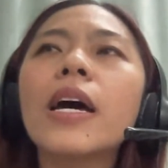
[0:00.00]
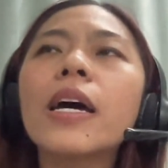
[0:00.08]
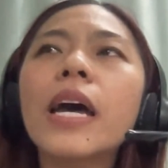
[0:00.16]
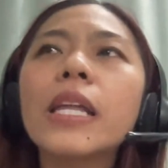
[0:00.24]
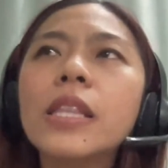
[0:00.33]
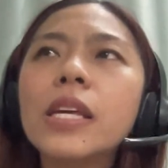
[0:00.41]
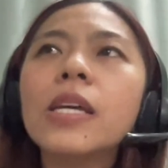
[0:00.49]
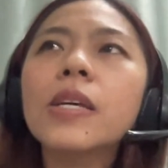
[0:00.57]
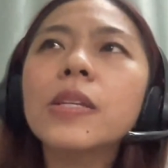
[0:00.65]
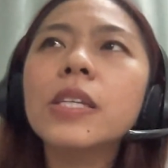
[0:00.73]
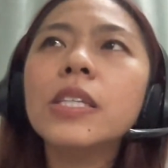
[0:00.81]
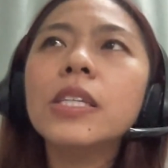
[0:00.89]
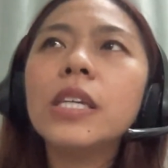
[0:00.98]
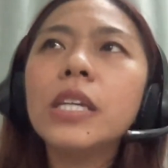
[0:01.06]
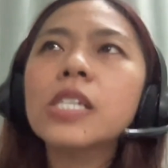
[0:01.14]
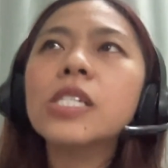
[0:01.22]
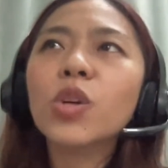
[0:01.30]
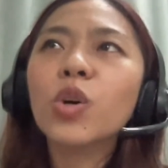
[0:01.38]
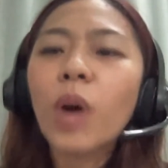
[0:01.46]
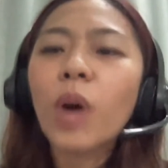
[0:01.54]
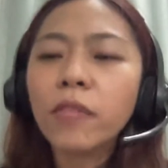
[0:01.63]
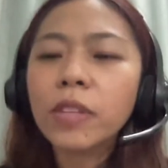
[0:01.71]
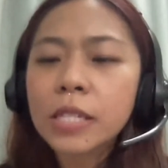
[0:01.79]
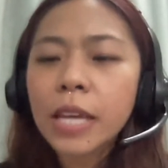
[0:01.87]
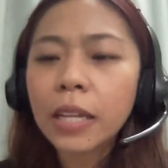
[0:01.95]
I think years ago, I've
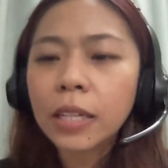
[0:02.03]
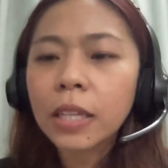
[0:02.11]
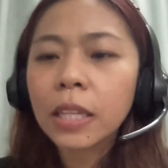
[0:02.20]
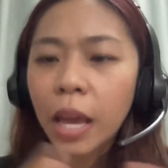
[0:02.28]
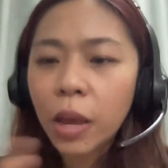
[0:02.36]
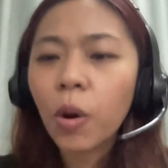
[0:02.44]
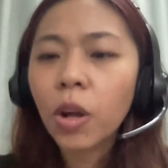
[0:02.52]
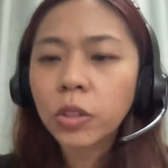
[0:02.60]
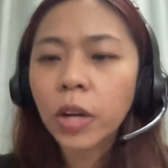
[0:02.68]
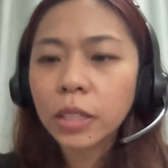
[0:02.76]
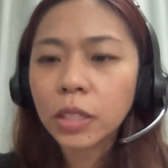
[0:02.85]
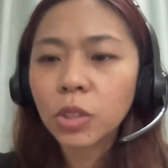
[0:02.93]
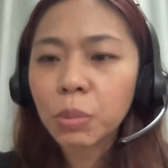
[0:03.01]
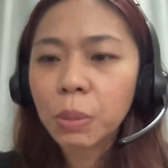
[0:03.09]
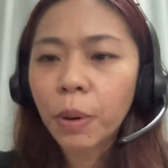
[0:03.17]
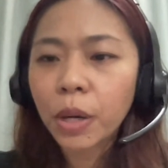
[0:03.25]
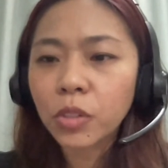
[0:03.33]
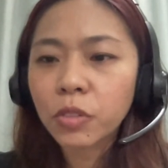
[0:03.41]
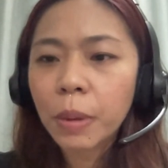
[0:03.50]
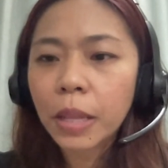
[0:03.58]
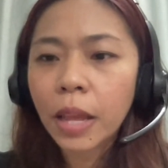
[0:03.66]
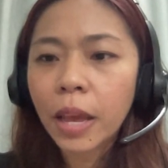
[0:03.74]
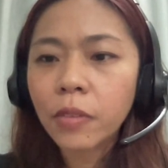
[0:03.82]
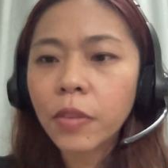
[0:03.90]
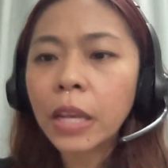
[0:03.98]
decided that I want writing to be part of my
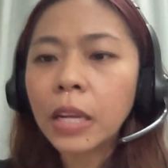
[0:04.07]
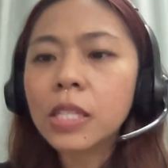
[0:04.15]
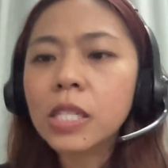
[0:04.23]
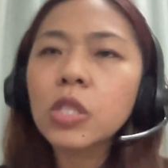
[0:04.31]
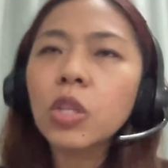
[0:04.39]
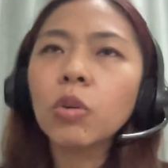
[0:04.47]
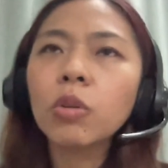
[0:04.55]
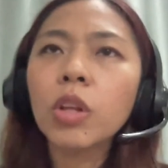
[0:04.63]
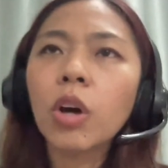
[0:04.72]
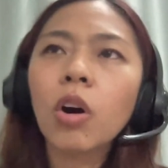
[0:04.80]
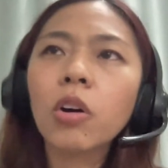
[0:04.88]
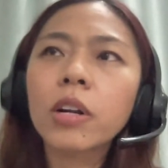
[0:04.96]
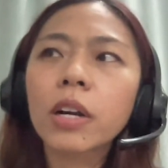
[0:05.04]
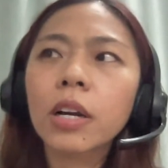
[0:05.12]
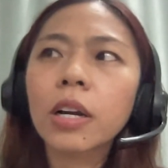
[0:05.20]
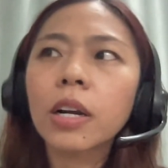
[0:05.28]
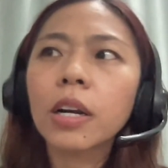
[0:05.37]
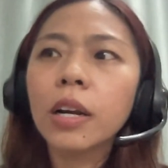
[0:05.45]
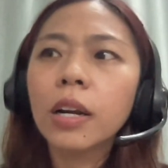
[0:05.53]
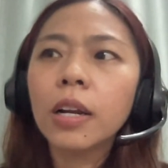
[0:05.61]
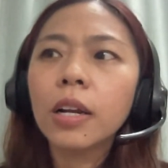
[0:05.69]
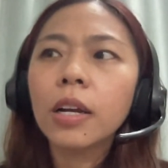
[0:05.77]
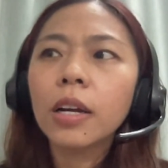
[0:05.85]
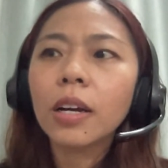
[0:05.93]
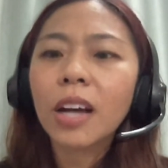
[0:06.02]
life, and it's no longer
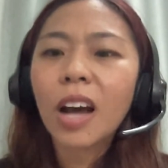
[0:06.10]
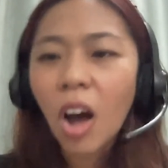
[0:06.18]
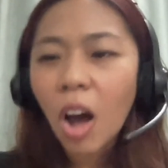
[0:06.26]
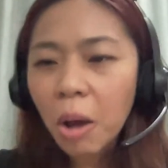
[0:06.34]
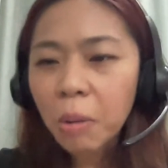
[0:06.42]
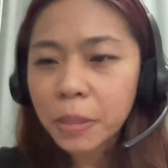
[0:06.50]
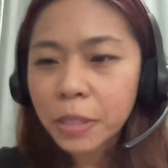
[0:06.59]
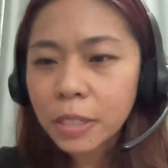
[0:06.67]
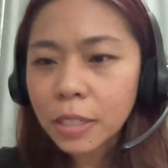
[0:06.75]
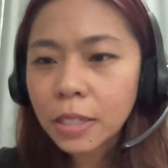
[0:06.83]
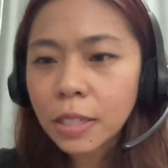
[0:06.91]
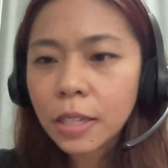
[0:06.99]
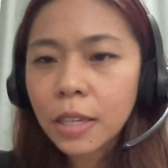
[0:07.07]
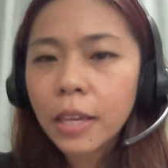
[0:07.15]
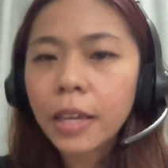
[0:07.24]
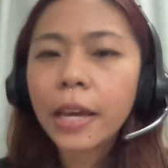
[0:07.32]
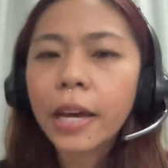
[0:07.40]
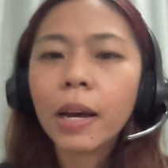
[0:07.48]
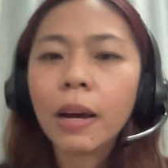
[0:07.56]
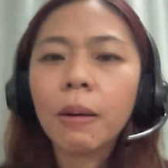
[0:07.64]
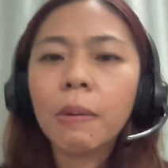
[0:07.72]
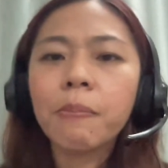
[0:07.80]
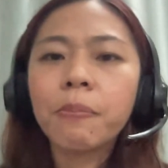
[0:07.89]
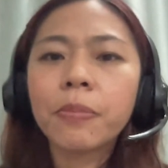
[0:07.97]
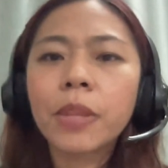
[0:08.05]
a hobby.
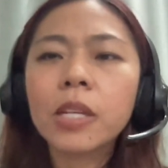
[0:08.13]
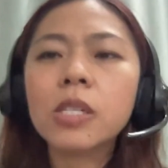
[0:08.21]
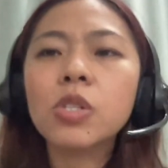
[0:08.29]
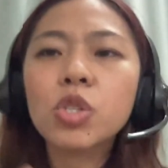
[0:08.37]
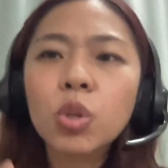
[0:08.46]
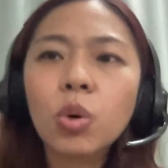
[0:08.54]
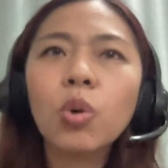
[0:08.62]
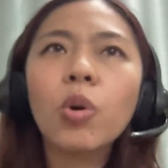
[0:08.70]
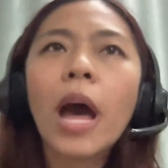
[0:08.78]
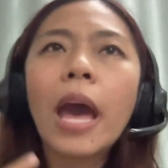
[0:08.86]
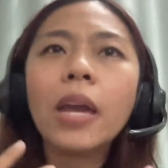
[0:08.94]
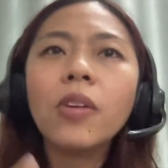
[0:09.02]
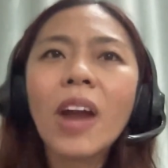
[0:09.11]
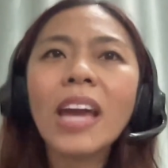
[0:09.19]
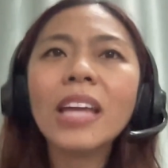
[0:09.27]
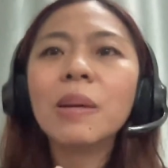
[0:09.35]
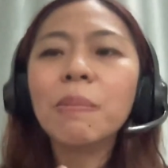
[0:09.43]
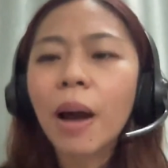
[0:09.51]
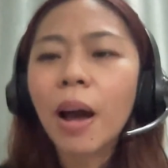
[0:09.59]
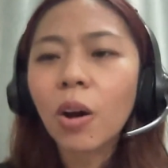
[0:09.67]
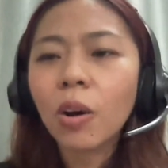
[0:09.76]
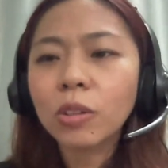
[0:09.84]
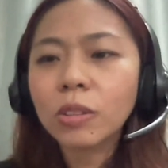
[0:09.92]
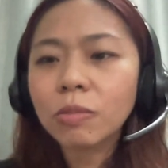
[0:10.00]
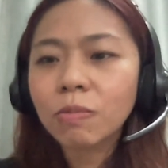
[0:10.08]
So I write
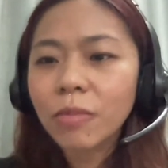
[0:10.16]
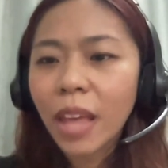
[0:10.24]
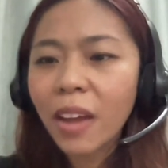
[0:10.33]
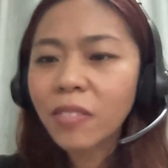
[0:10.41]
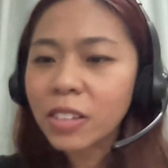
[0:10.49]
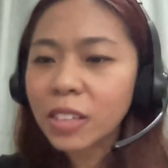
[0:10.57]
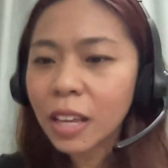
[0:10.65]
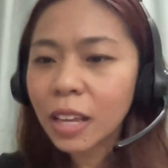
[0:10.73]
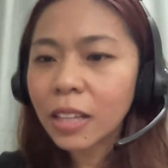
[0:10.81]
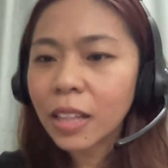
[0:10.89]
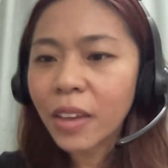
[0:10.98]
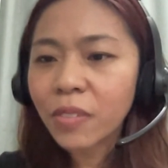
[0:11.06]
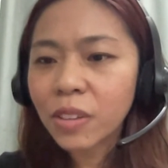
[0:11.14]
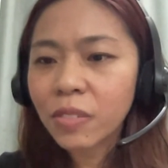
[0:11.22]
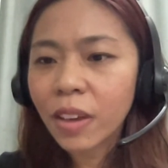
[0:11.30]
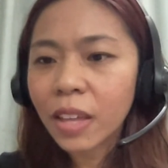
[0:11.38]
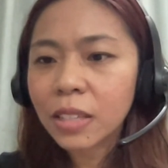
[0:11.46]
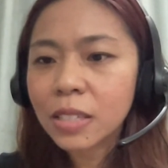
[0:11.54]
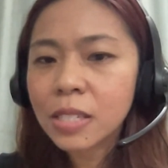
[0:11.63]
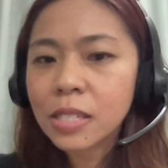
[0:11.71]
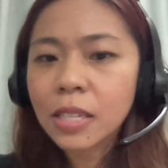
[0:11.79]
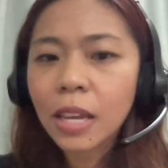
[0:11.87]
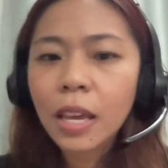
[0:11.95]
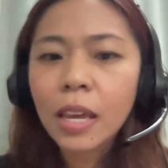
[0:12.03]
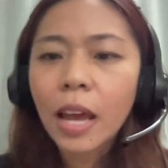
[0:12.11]
about everyday life events.
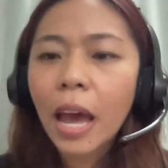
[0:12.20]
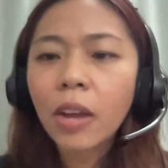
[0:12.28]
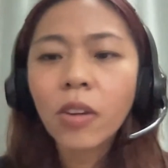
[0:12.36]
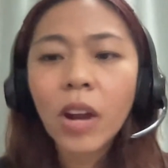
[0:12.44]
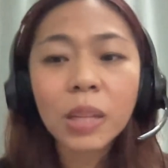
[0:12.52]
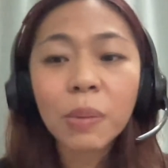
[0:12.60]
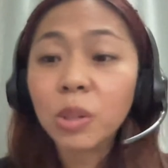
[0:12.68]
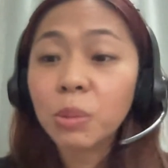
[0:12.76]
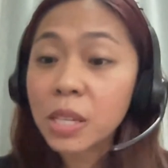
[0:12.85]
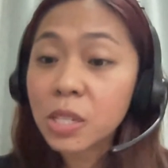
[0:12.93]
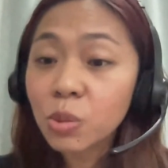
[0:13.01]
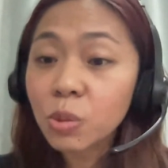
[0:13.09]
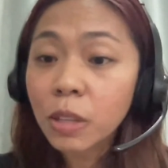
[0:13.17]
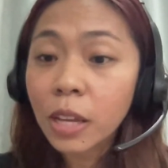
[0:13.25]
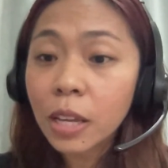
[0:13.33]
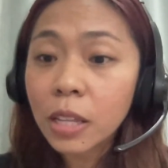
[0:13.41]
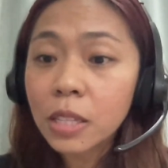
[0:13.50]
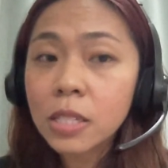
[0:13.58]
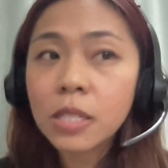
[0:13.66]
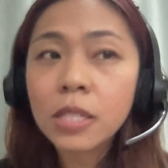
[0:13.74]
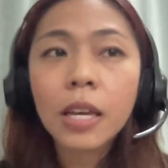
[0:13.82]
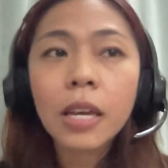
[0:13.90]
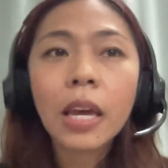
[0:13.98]
I write about my students.